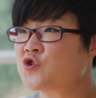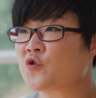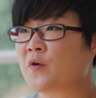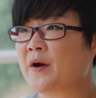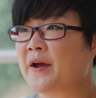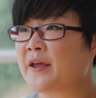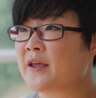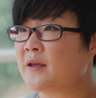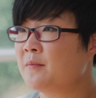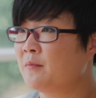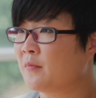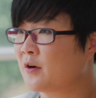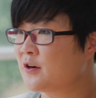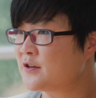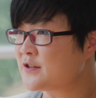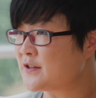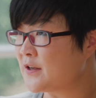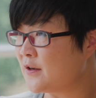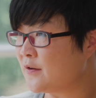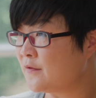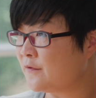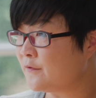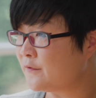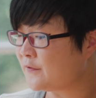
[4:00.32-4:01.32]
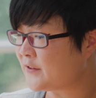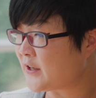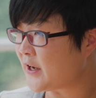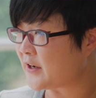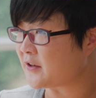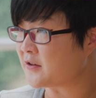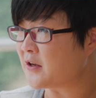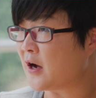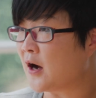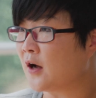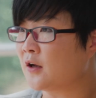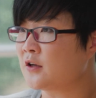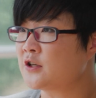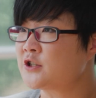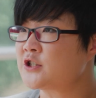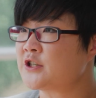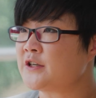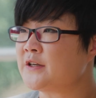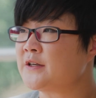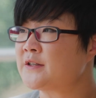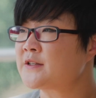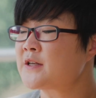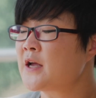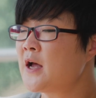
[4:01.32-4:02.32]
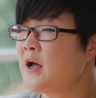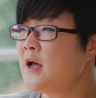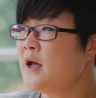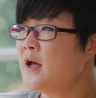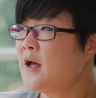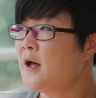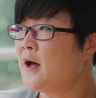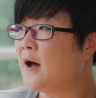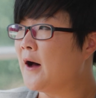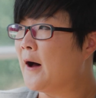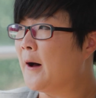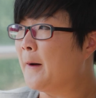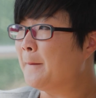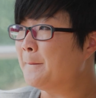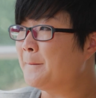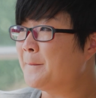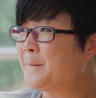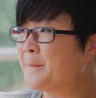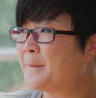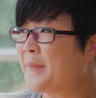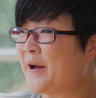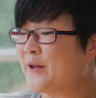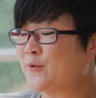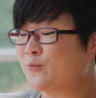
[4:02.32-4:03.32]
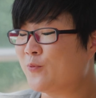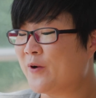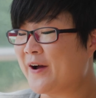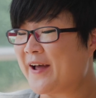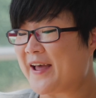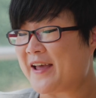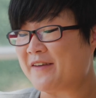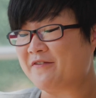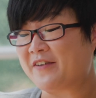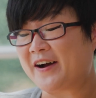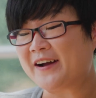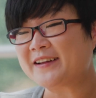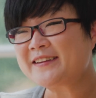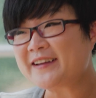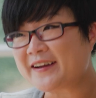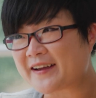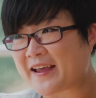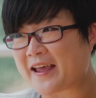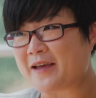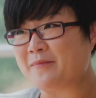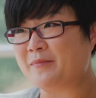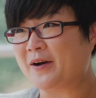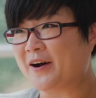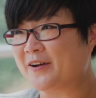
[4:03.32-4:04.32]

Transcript: trying immersive technologies. But when Avata came